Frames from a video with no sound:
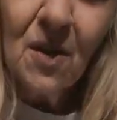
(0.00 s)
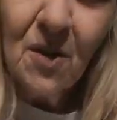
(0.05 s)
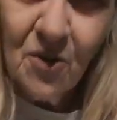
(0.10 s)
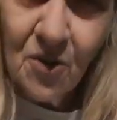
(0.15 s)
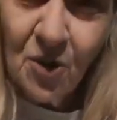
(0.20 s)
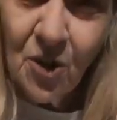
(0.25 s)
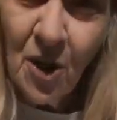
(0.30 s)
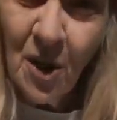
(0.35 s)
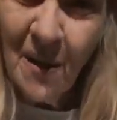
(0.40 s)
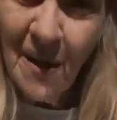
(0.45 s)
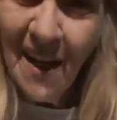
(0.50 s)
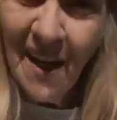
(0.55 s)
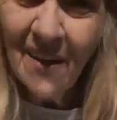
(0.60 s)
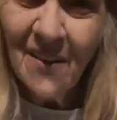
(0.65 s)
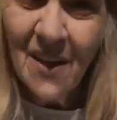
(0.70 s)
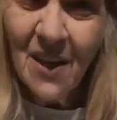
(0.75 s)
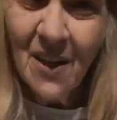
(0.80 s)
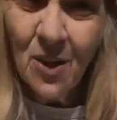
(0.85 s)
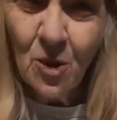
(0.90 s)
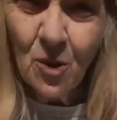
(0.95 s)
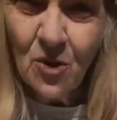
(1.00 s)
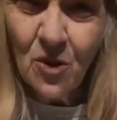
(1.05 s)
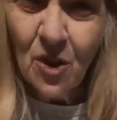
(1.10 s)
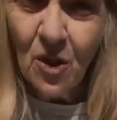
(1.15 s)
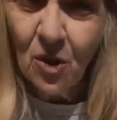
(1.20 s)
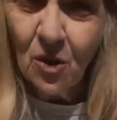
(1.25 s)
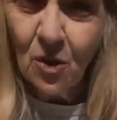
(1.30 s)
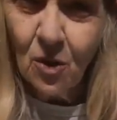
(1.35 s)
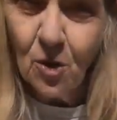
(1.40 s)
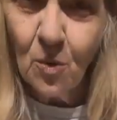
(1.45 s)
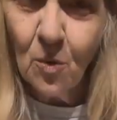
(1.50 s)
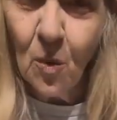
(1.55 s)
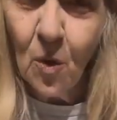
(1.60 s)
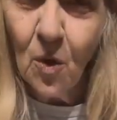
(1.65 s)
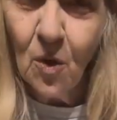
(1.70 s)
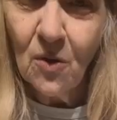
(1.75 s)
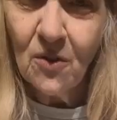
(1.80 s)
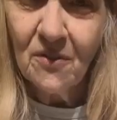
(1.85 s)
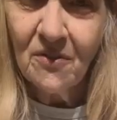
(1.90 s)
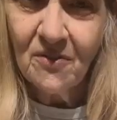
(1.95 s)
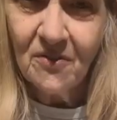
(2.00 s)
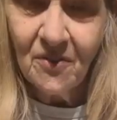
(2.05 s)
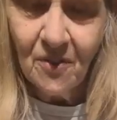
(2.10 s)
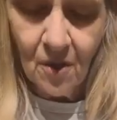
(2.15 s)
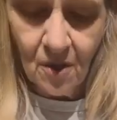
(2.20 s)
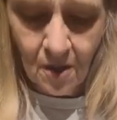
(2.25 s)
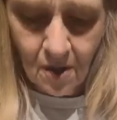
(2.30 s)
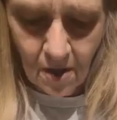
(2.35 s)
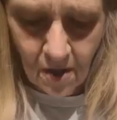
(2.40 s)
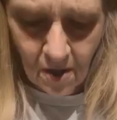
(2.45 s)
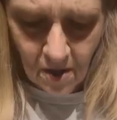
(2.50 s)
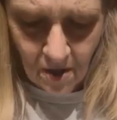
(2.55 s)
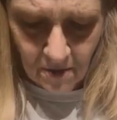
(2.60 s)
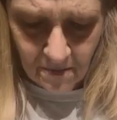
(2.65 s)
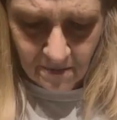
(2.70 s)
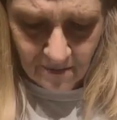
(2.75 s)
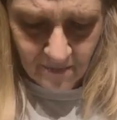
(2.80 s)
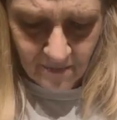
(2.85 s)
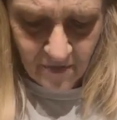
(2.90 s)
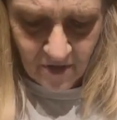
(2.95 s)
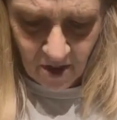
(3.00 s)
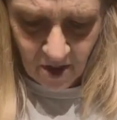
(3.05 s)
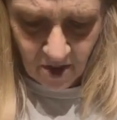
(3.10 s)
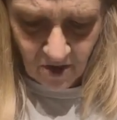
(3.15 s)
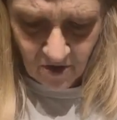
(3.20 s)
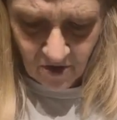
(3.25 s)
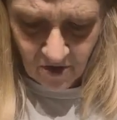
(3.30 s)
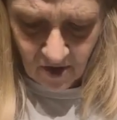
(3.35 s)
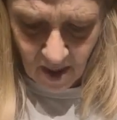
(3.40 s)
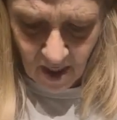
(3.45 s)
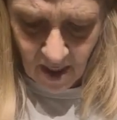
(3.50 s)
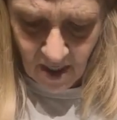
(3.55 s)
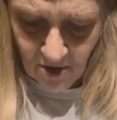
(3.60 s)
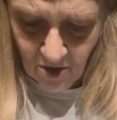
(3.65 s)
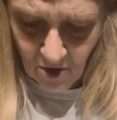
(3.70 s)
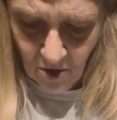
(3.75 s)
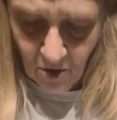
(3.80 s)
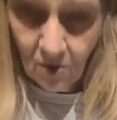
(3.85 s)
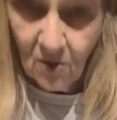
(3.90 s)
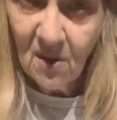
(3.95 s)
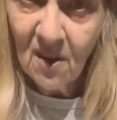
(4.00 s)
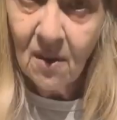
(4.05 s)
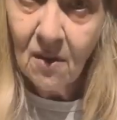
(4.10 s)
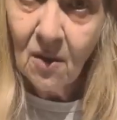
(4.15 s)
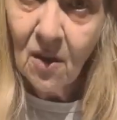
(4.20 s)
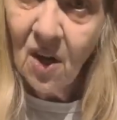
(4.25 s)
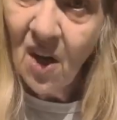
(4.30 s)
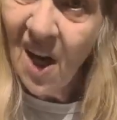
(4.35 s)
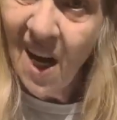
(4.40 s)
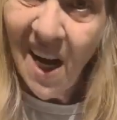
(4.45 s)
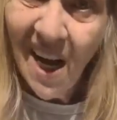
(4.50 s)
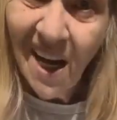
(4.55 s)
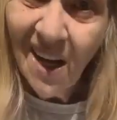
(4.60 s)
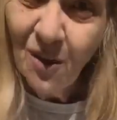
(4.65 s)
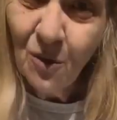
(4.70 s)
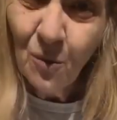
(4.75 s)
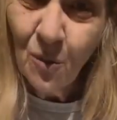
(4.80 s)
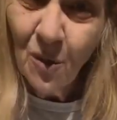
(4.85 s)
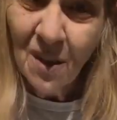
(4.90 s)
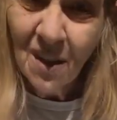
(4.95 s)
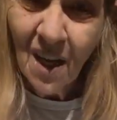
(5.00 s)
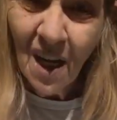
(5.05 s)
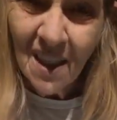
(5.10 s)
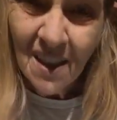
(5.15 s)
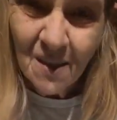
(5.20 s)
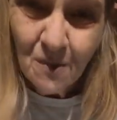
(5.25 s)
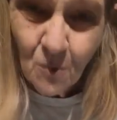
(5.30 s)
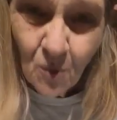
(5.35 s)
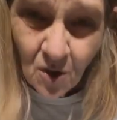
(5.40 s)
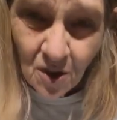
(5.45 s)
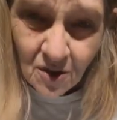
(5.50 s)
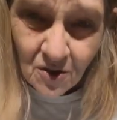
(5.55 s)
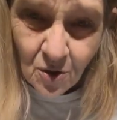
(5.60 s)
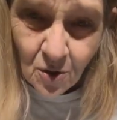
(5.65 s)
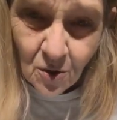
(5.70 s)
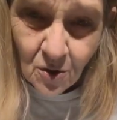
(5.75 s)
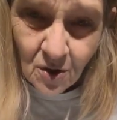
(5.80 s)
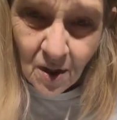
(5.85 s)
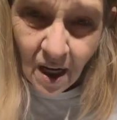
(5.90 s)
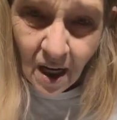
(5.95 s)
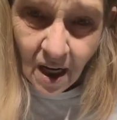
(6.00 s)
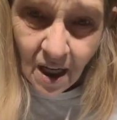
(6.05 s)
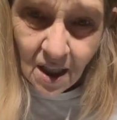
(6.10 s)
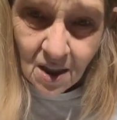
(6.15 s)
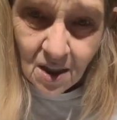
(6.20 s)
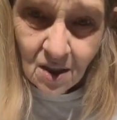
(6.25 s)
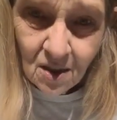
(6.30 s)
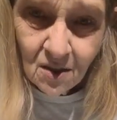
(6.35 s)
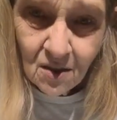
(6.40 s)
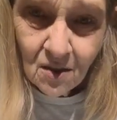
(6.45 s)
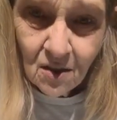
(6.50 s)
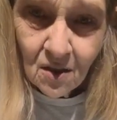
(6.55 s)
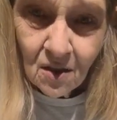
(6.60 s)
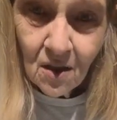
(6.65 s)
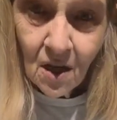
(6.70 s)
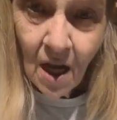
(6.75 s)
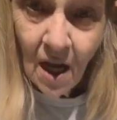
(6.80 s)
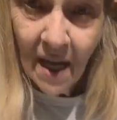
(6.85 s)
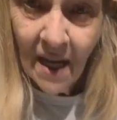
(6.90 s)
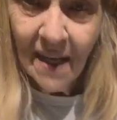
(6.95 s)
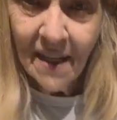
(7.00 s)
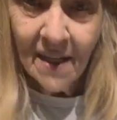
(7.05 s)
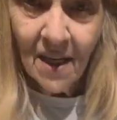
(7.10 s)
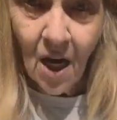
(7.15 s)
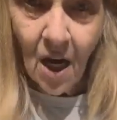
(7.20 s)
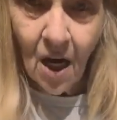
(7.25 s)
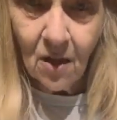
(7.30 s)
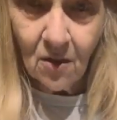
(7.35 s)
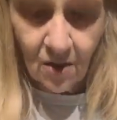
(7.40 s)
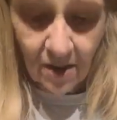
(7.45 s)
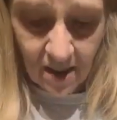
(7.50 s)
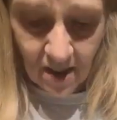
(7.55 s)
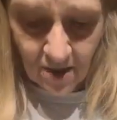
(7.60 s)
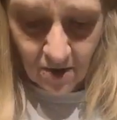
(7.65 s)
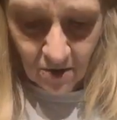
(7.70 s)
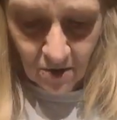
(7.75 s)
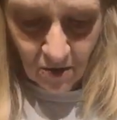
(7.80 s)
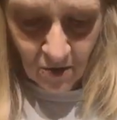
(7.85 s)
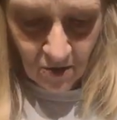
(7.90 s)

do you know how they used to glue all the things together? I didn't want to do that. Hey, Colleen.